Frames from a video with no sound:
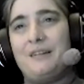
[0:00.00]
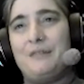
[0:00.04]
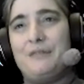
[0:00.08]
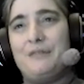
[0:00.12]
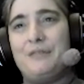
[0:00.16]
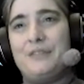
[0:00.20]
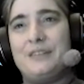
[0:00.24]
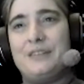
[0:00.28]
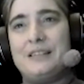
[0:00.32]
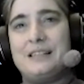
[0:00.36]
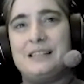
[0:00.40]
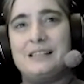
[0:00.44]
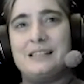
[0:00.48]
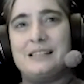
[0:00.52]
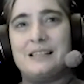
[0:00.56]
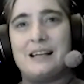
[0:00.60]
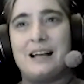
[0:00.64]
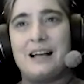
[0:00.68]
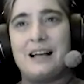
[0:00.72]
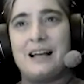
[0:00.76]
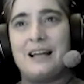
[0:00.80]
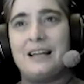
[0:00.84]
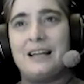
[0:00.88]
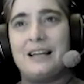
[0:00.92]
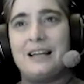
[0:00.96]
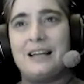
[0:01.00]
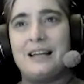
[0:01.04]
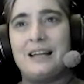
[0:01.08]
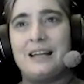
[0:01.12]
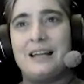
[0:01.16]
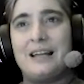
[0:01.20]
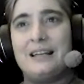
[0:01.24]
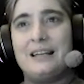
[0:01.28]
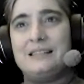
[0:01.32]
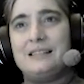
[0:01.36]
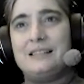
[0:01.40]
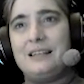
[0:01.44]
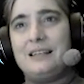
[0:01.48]
this side
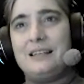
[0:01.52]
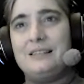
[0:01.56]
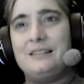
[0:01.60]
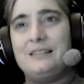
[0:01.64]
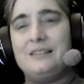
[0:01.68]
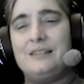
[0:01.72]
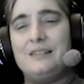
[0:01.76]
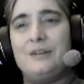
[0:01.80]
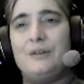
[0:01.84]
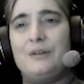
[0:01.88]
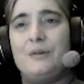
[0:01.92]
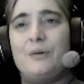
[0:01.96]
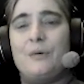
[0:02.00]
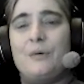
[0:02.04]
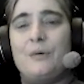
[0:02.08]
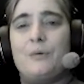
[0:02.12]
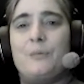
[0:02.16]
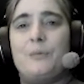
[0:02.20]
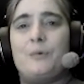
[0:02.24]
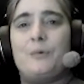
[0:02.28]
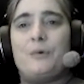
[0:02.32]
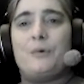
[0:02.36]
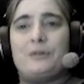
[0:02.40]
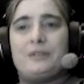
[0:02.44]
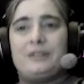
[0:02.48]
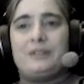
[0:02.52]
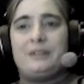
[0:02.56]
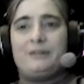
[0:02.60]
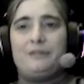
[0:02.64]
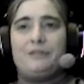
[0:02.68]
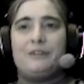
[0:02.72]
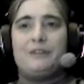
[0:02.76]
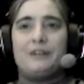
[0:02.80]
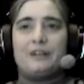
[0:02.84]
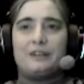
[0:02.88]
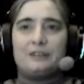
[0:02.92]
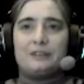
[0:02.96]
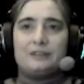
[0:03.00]
is easier or more
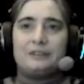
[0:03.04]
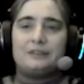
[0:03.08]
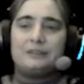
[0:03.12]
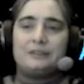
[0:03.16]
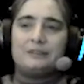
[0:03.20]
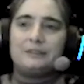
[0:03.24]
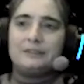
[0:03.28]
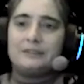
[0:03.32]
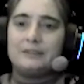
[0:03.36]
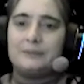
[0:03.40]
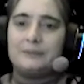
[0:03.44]
difficult.